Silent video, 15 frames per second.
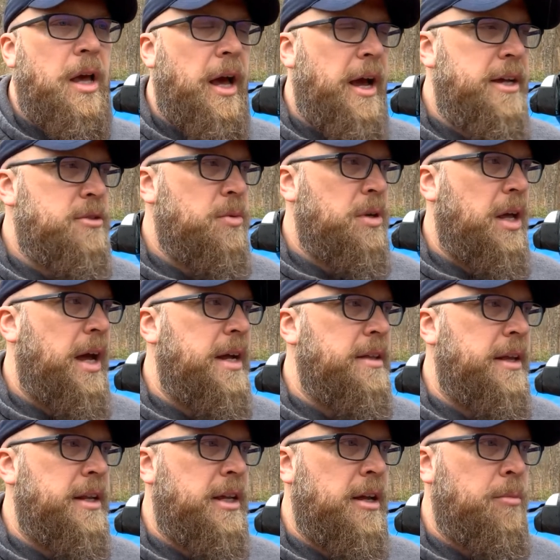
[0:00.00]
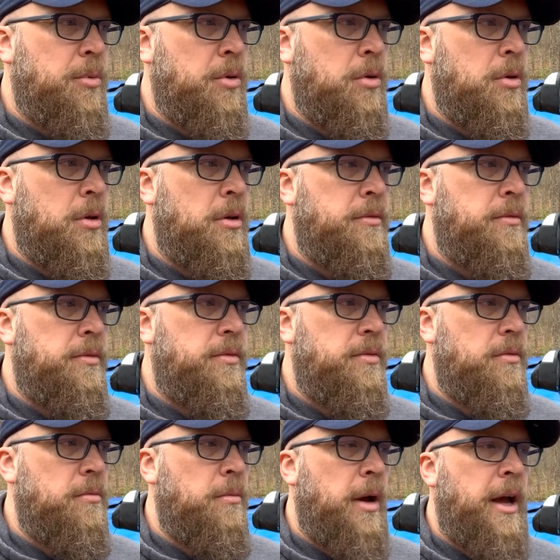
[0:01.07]
I just wanted to highlight a couple of
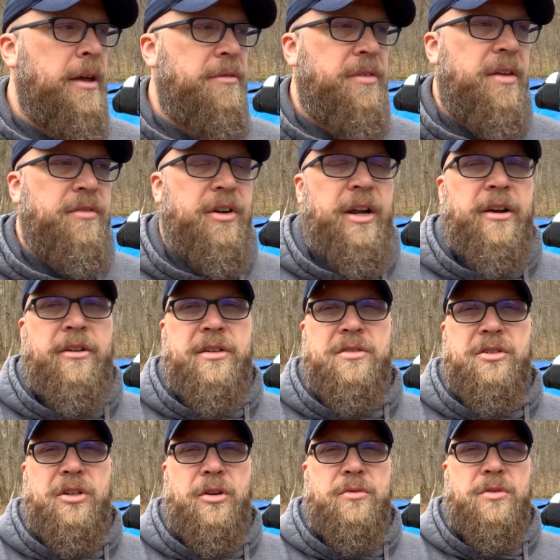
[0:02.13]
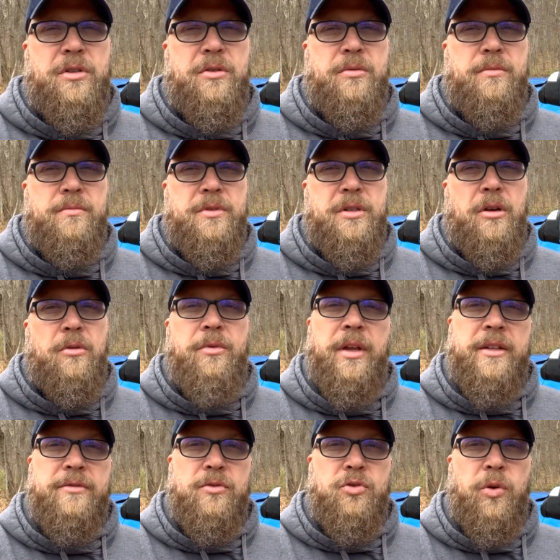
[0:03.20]
my favorite areas to go to. So
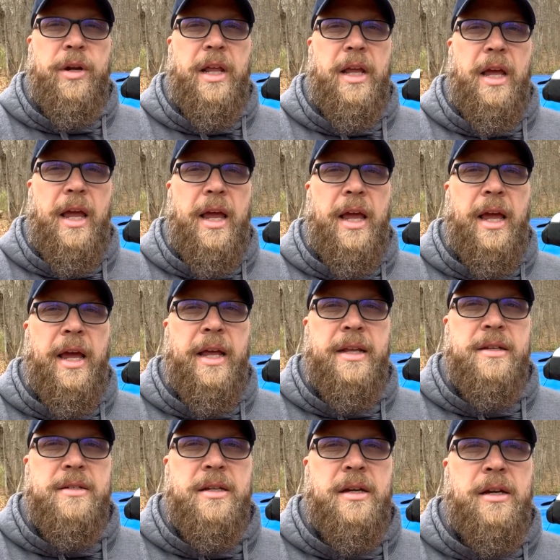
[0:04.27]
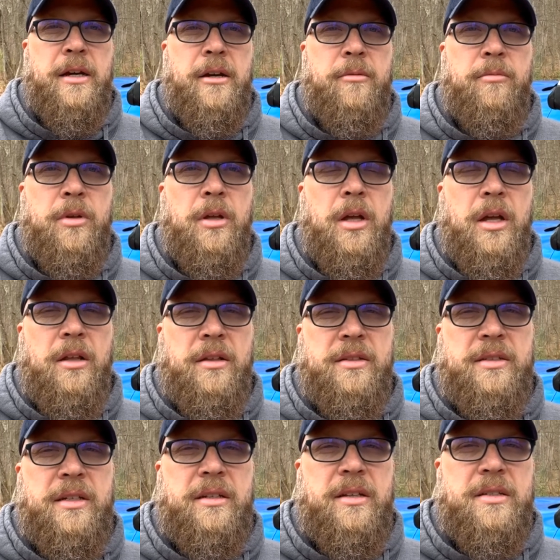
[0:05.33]
thanks for joining, and
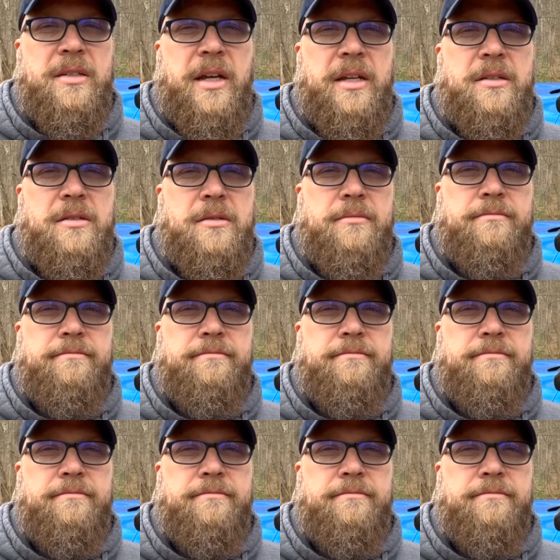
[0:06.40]
let's get to the sites.